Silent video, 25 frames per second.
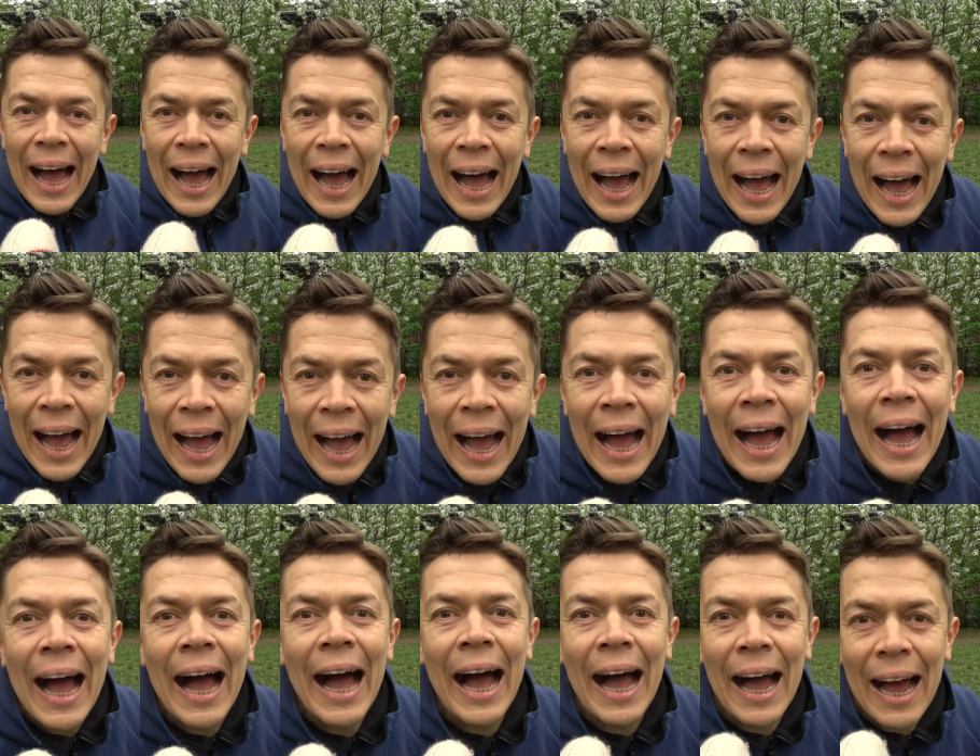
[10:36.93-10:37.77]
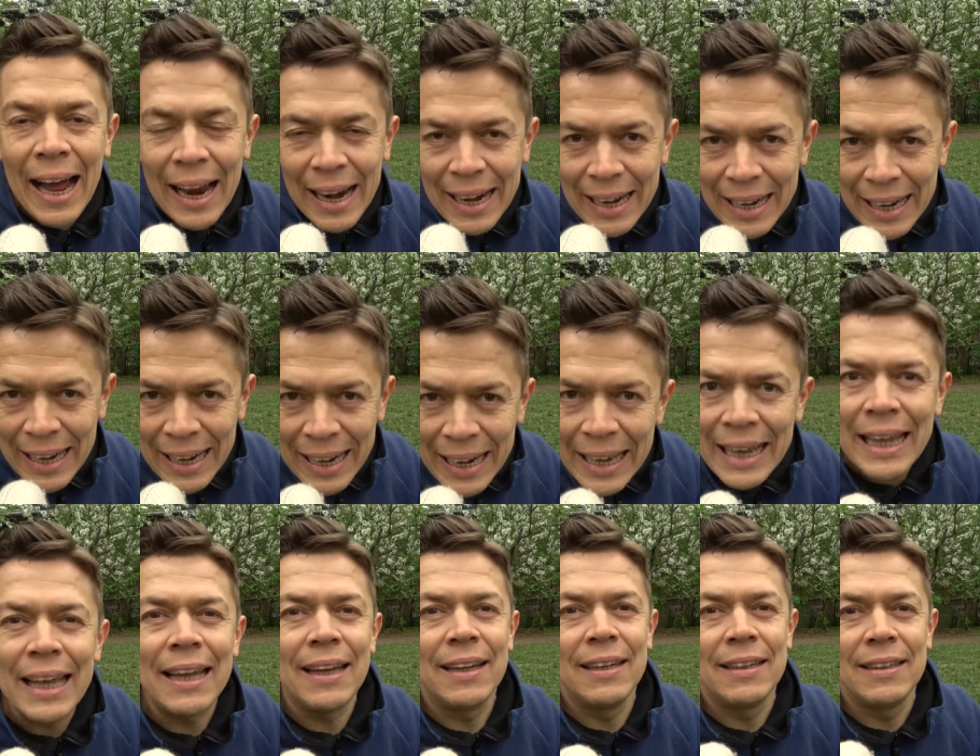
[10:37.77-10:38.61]

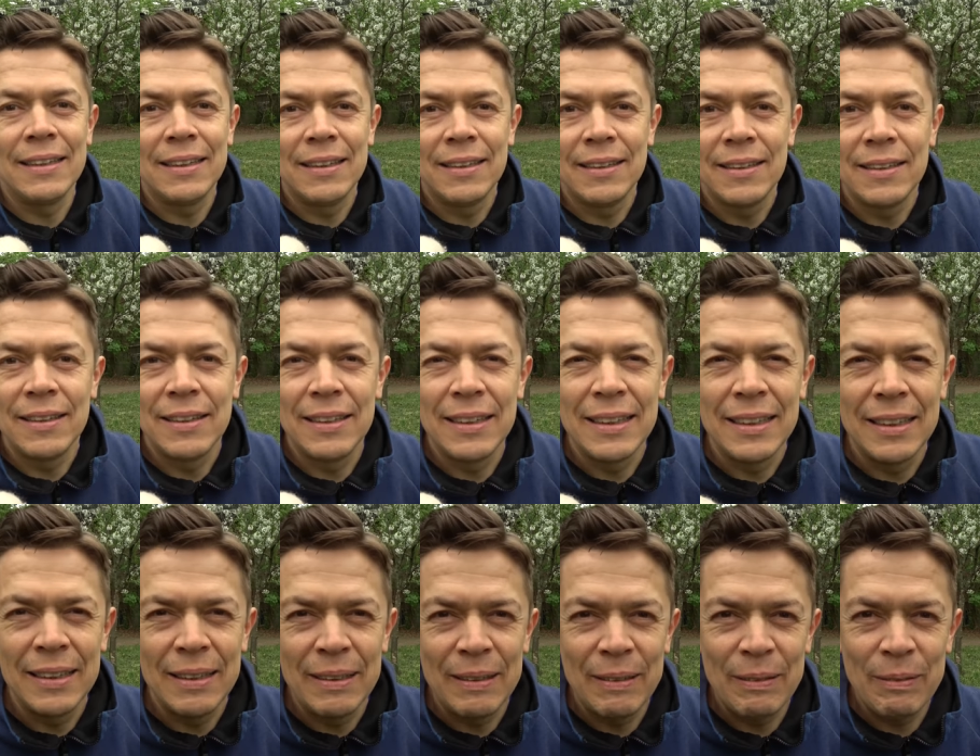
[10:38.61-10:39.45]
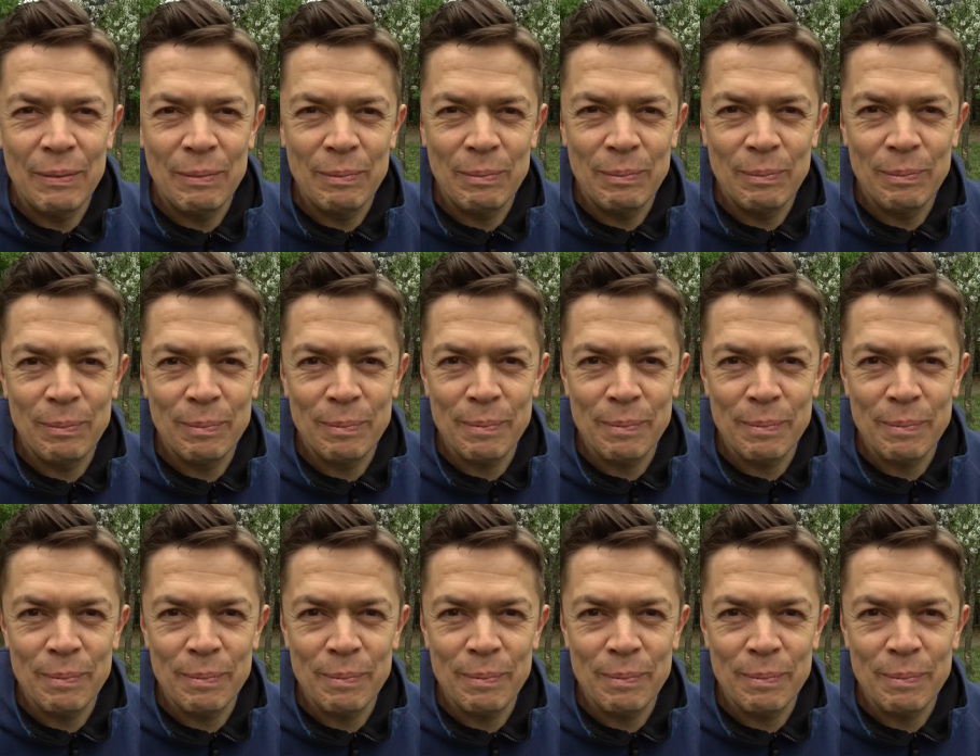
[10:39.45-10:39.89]
Ali. You look like